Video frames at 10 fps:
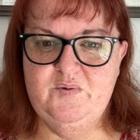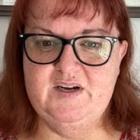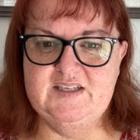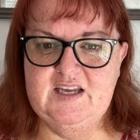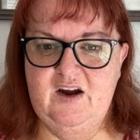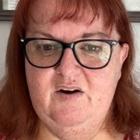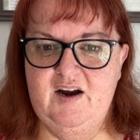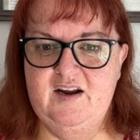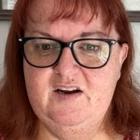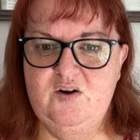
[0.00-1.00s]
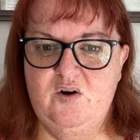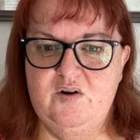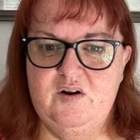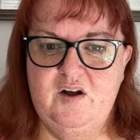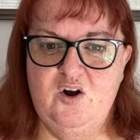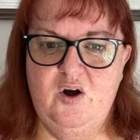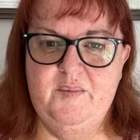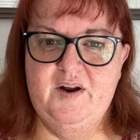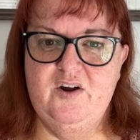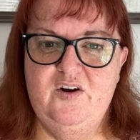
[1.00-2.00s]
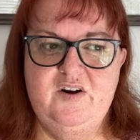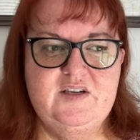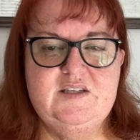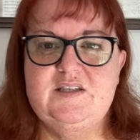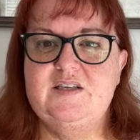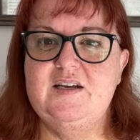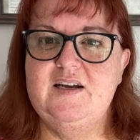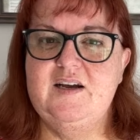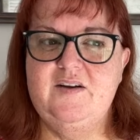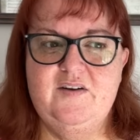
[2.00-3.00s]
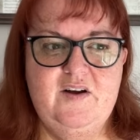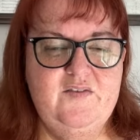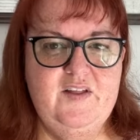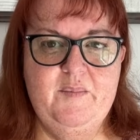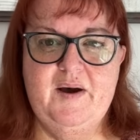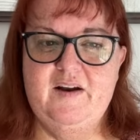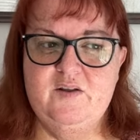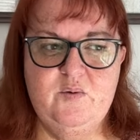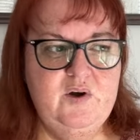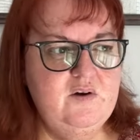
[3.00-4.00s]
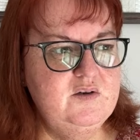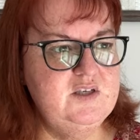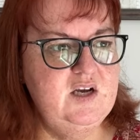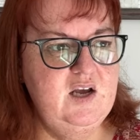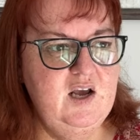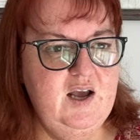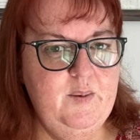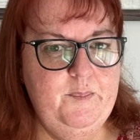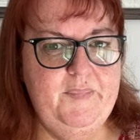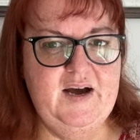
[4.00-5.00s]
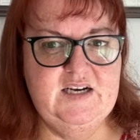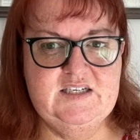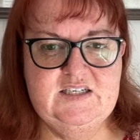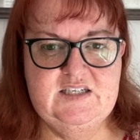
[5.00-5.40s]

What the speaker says: scary. Not a common occurrence for that part of the world, but